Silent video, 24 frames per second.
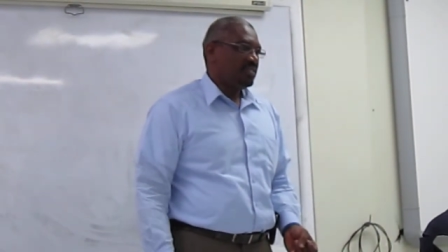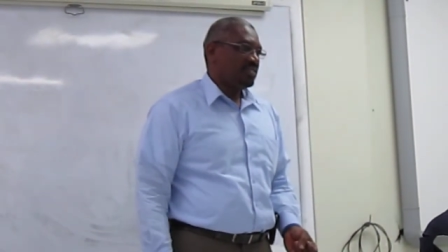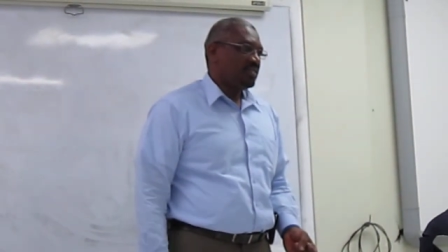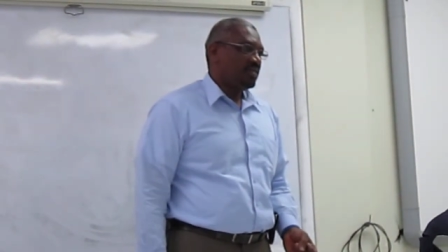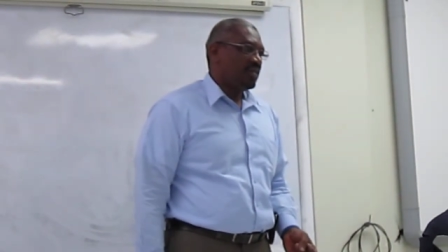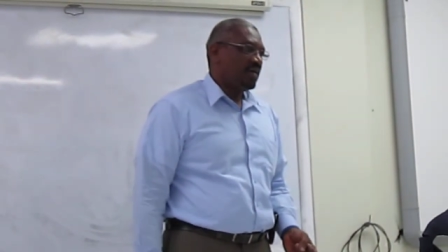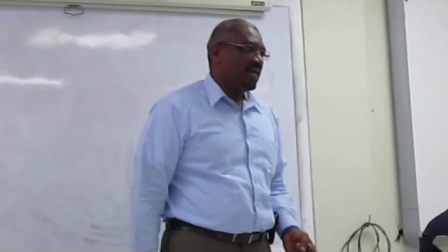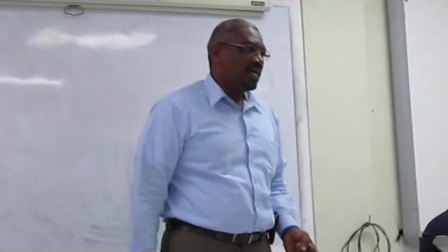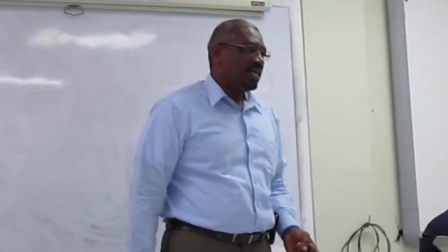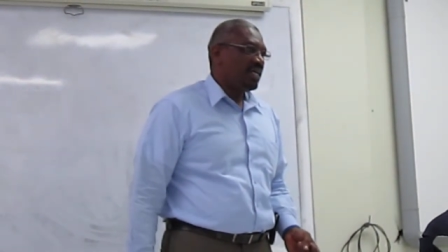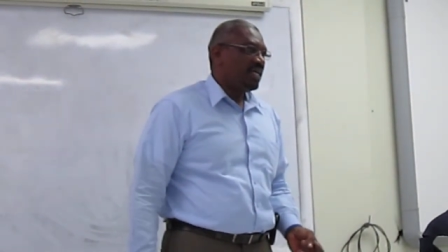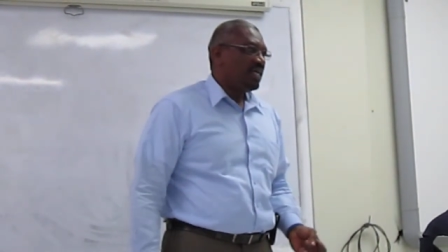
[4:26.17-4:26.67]
All
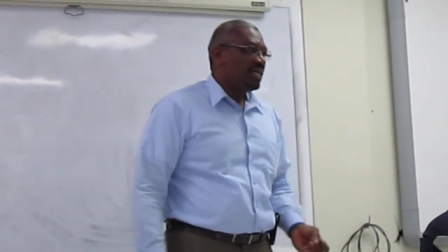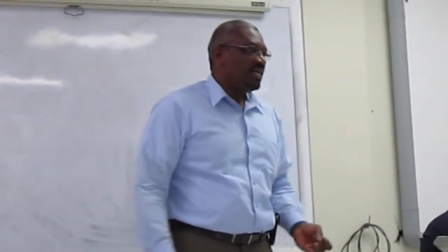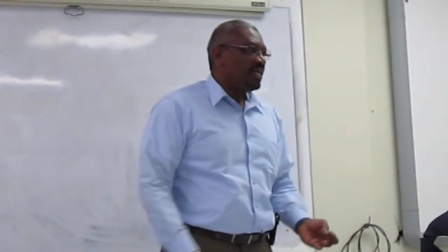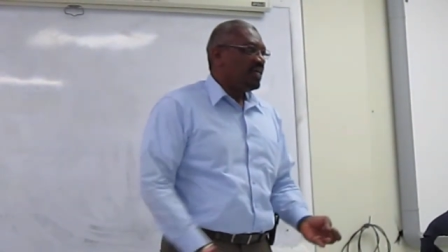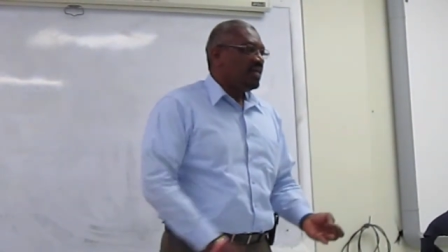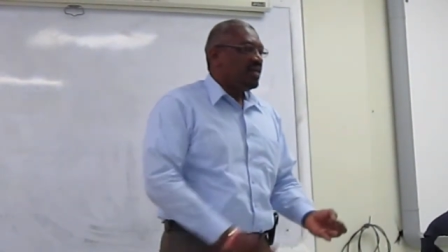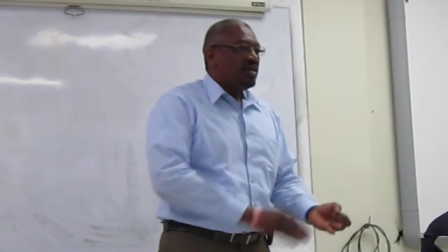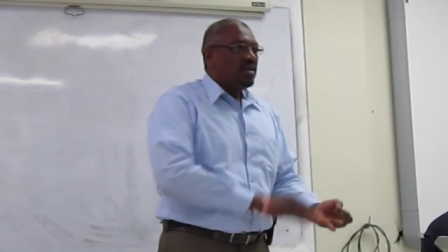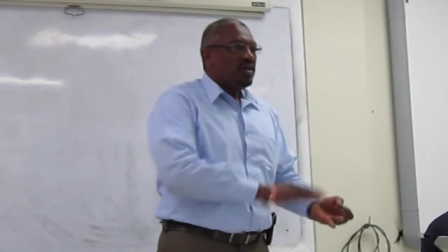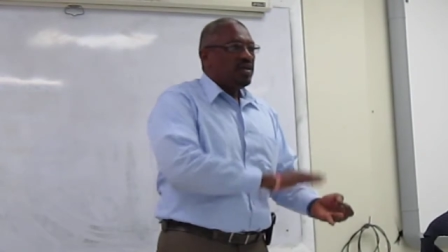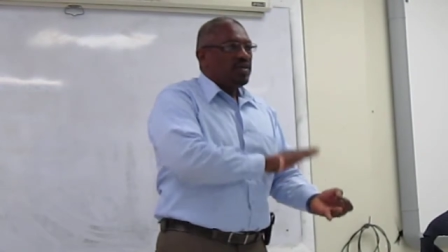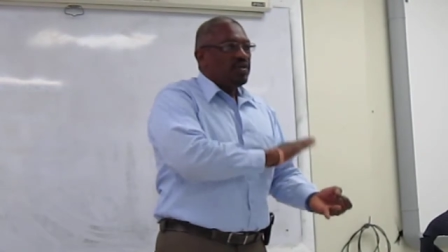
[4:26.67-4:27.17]
right?
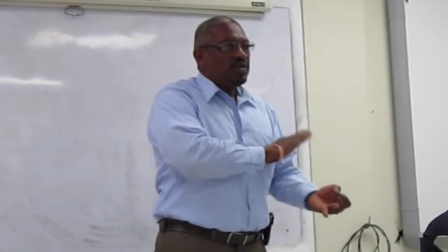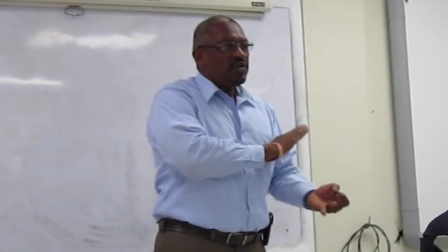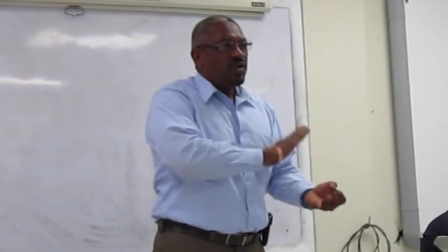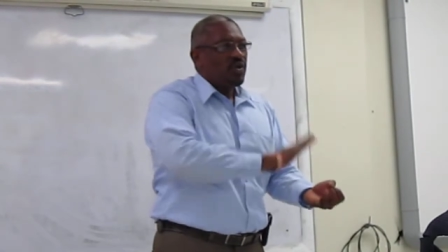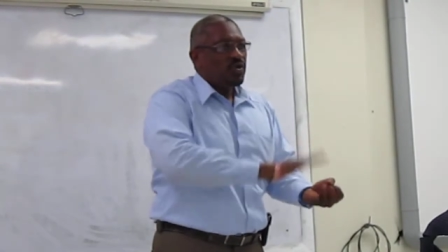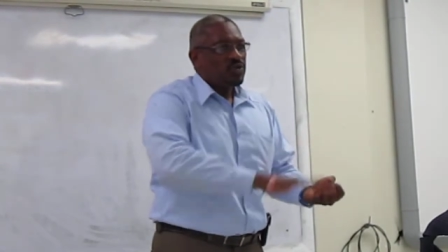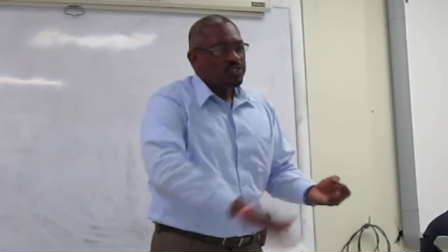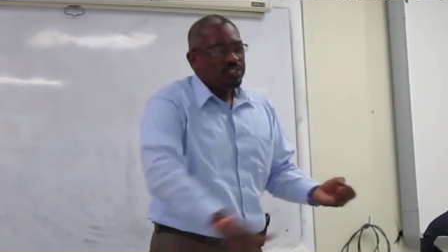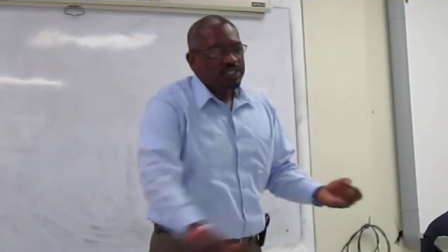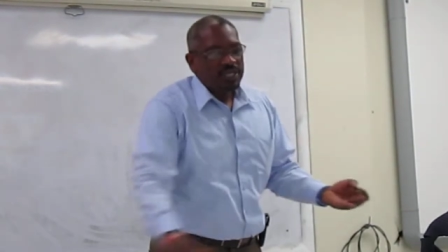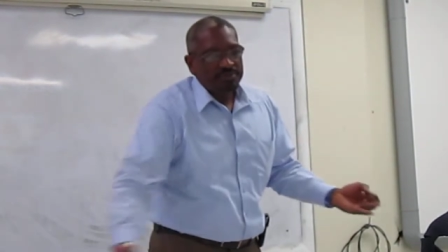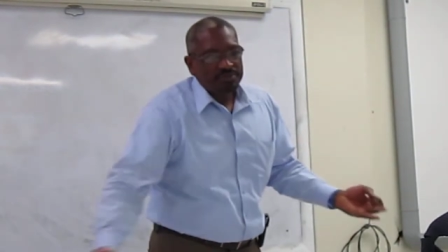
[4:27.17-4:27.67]

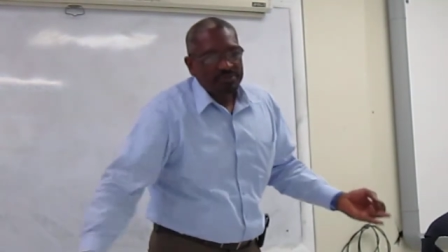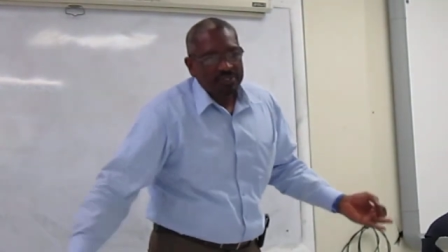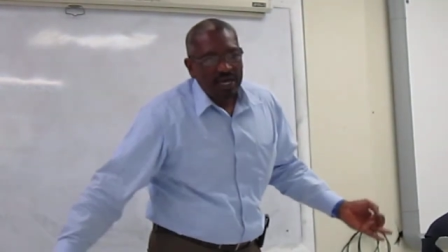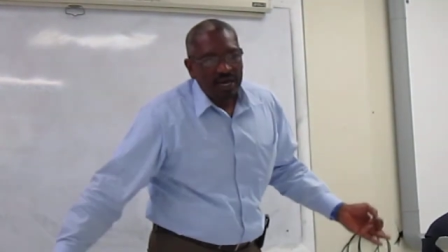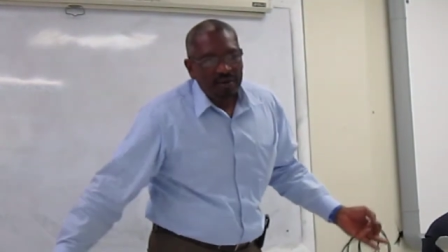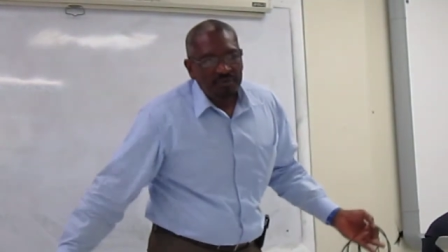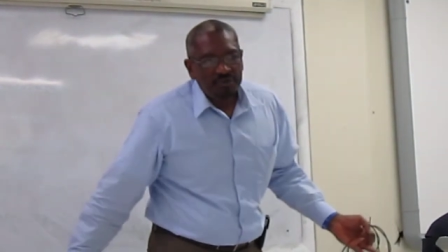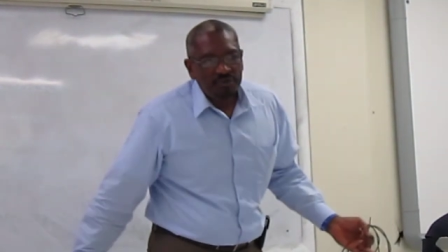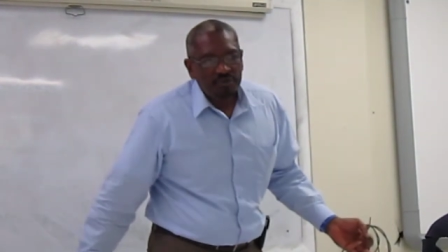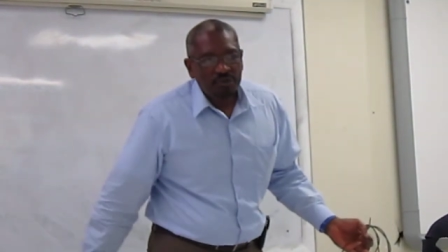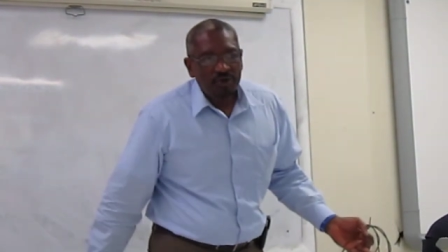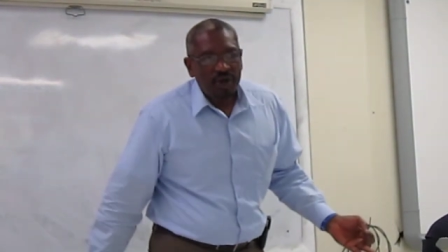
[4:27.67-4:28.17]
No ships
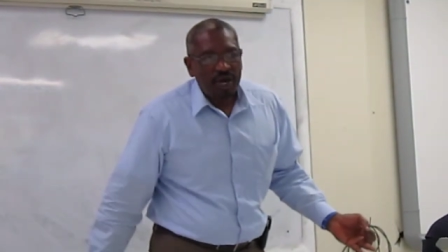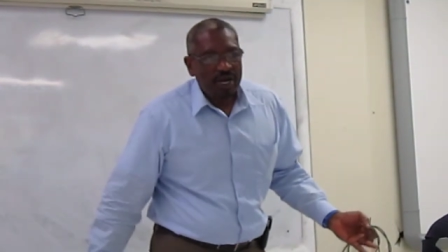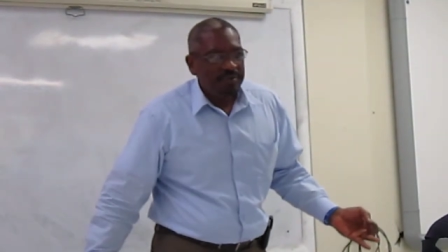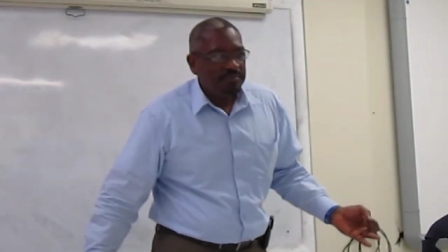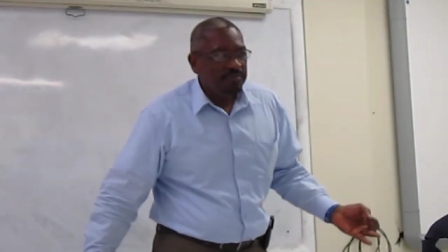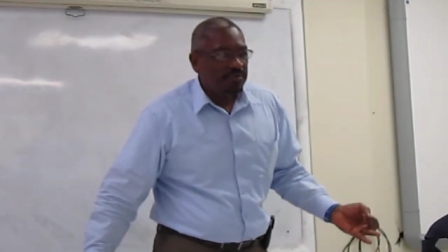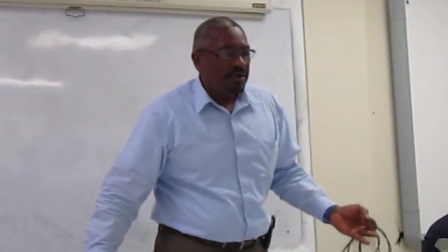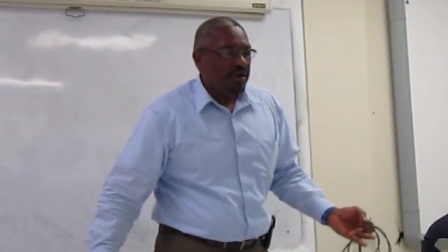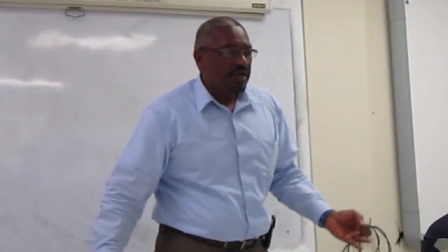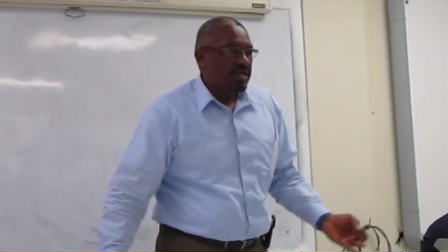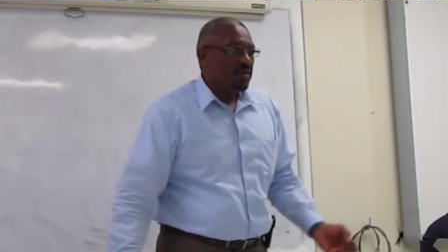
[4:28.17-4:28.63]
come through anymore.